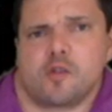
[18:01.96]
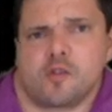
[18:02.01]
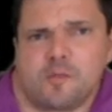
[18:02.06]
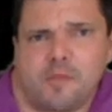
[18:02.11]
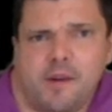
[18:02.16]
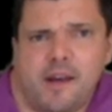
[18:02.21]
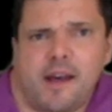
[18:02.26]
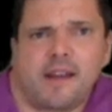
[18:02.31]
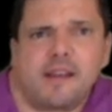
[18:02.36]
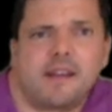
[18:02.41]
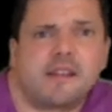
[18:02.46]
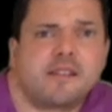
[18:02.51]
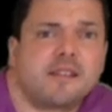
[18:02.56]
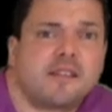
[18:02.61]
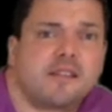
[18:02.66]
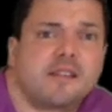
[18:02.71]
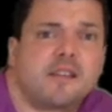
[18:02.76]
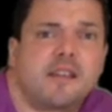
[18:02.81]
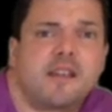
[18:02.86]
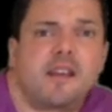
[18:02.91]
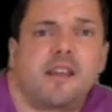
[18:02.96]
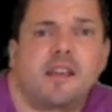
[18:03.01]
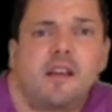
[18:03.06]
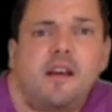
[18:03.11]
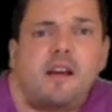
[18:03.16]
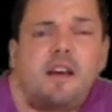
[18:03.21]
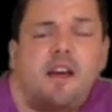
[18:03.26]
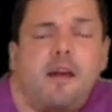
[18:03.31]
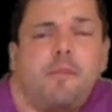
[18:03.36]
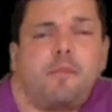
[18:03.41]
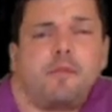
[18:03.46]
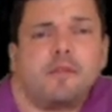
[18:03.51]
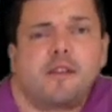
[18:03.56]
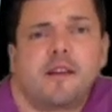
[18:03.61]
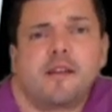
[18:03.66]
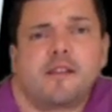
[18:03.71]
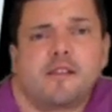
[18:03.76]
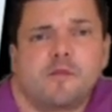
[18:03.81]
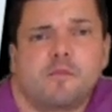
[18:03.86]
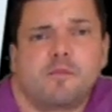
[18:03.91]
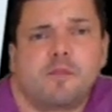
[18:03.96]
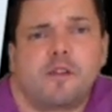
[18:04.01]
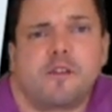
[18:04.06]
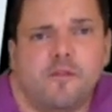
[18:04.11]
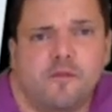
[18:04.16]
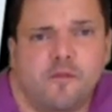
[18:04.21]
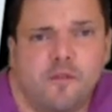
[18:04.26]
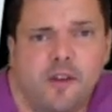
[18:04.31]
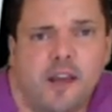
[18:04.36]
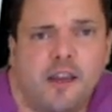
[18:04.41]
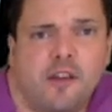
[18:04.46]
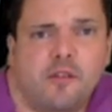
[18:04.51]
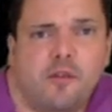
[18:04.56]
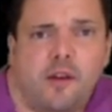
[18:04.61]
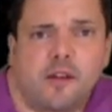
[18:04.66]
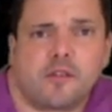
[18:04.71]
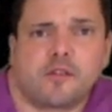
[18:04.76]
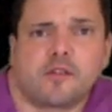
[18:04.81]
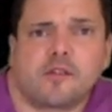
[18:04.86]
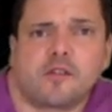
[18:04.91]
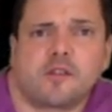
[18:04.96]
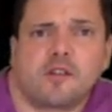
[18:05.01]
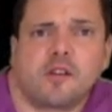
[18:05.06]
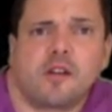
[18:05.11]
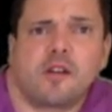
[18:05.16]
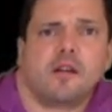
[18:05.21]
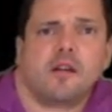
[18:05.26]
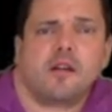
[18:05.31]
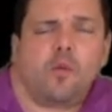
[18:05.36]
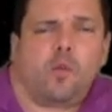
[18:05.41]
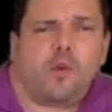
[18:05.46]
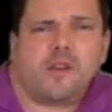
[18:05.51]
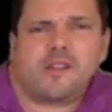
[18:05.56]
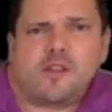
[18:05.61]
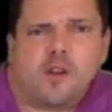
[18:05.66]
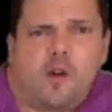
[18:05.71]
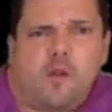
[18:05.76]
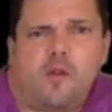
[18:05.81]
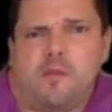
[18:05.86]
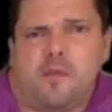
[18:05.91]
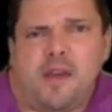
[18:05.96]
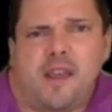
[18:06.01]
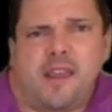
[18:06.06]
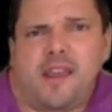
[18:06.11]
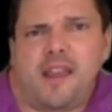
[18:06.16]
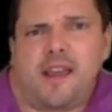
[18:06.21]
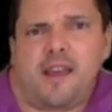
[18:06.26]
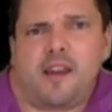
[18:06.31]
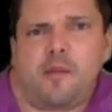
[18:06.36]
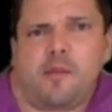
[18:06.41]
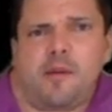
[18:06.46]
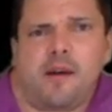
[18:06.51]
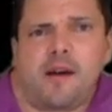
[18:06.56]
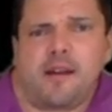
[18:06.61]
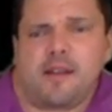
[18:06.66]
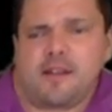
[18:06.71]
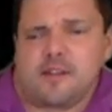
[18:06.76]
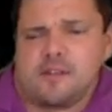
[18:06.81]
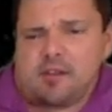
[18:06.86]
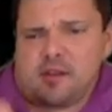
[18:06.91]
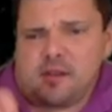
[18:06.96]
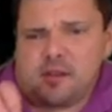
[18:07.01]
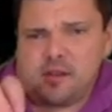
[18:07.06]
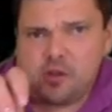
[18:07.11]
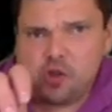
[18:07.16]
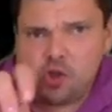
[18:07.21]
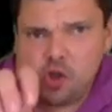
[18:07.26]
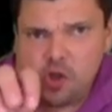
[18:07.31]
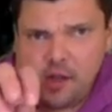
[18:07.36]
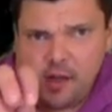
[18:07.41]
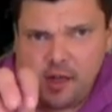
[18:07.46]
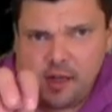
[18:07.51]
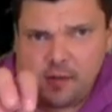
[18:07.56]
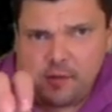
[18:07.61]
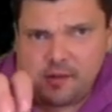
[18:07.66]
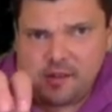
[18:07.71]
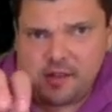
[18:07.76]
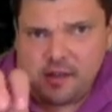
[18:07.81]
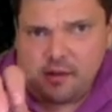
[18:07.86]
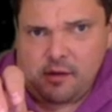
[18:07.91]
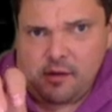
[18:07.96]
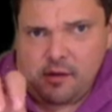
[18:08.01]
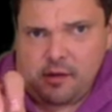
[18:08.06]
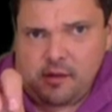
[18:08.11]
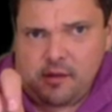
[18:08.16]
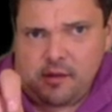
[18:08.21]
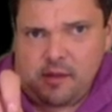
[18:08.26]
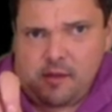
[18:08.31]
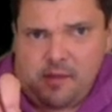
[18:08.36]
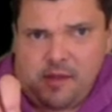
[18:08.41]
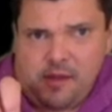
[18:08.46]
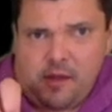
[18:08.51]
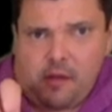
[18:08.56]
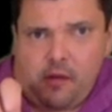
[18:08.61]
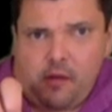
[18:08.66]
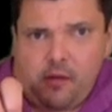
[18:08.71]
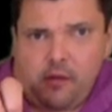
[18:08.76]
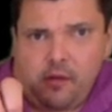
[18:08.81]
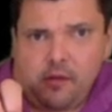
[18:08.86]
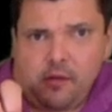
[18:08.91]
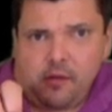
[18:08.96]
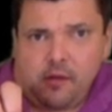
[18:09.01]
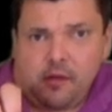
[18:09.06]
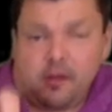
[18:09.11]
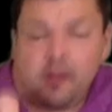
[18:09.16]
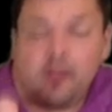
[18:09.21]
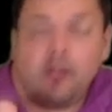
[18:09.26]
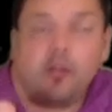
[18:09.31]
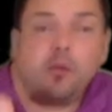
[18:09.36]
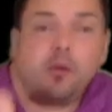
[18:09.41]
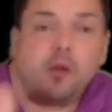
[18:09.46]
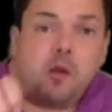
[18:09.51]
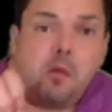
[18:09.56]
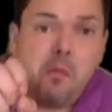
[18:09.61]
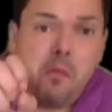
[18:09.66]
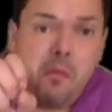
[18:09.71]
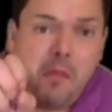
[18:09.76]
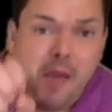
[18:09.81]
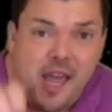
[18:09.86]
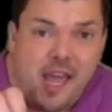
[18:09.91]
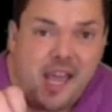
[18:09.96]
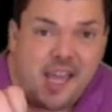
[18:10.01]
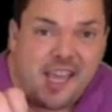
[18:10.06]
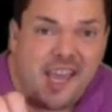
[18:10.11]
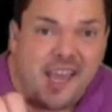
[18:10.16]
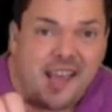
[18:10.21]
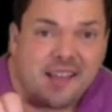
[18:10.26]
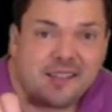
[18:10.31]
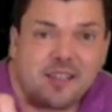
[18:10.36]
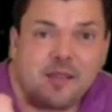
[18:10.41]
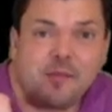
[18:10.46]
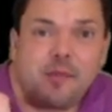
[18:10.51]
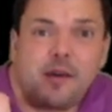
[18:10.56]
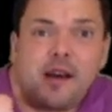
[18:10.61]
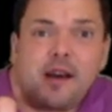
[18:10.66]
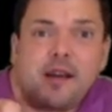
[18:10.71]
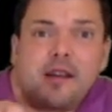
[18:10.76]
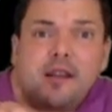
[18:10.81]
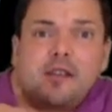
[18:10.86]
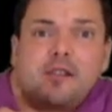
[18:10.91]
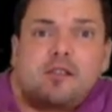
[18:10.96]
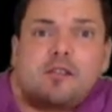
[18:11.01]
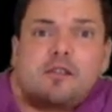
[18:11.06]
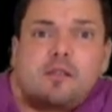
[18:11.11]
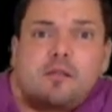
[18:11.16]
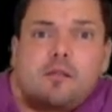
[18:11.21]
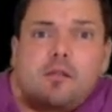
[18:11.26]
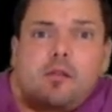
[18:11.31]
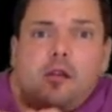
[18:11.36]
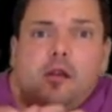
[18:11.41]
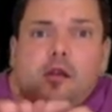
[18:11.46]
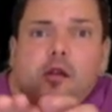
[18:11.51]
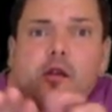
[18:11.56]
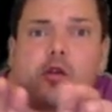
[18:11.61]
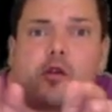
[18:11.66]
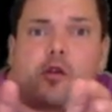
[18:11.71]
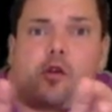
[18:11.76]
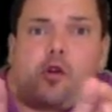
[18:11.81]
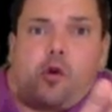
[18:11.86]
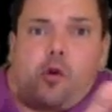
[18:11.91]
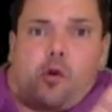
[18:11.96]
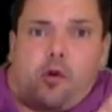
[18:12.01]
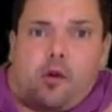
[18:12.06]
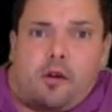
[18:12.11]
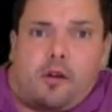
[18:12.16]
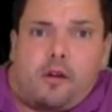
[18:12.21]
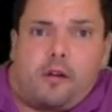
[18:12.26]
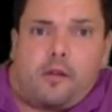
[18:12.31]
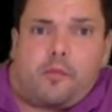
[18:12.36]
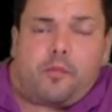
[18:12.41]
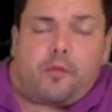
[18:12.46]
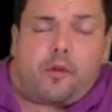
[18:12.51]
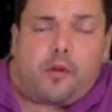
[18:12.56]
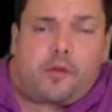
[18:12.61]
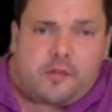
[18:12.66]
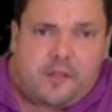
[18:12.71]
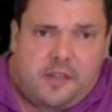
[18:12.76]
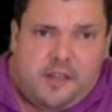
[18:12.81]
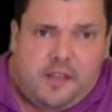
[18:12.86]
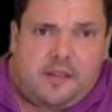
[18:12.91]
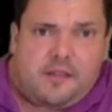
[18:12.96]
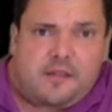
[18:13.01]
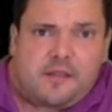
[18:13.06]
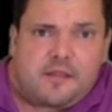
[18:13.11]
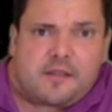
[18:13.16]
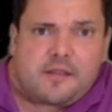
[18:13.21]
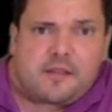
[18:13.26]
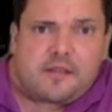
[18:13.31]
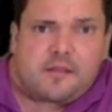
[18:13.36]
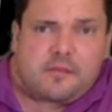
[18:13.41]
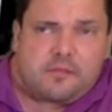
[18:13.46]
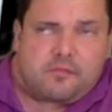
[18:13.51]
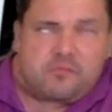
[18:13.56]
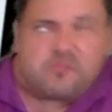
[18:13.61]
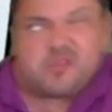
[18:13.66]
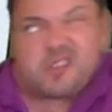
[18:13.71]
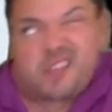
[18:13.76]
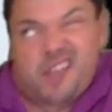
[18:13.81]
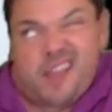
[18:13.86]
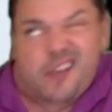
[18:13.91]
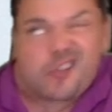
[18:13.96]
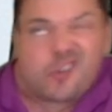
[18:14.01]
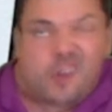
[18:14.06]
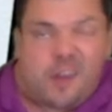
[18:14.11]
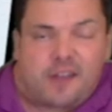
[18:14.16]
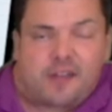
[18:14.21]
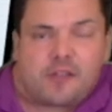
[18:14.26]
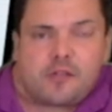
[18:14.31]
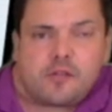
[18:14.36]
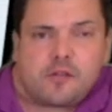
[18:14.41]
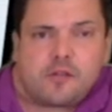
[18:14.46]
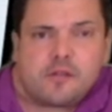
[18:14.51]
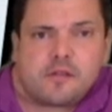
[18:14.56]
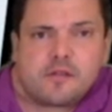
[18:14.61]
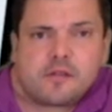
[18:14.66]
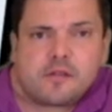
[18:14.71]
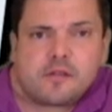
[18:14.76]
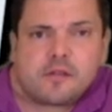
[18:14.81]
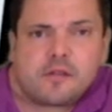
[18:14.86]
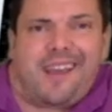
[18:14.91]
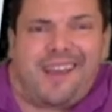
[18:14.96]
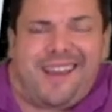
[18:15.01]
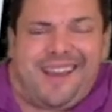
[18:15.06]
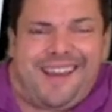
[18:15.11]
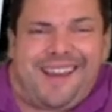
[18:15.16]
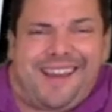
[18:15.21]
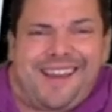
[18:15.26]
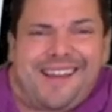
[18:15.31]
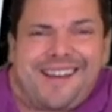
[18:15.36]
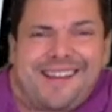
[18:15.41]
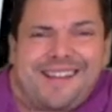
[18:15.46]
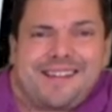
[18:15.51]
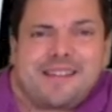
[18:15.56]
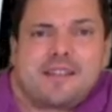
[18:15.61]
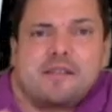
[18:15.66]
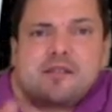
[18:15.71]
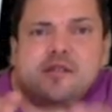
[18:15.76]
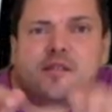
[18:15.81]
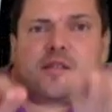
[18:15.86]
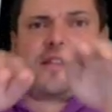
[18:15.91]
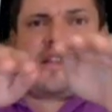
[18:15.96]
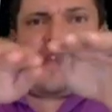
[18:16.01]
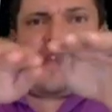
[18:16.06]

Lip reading: bodies, see a hepatitis B virus, we don't make antibodies to the genetic material in the middle. We make antibodies to the core proteins / antigens and to the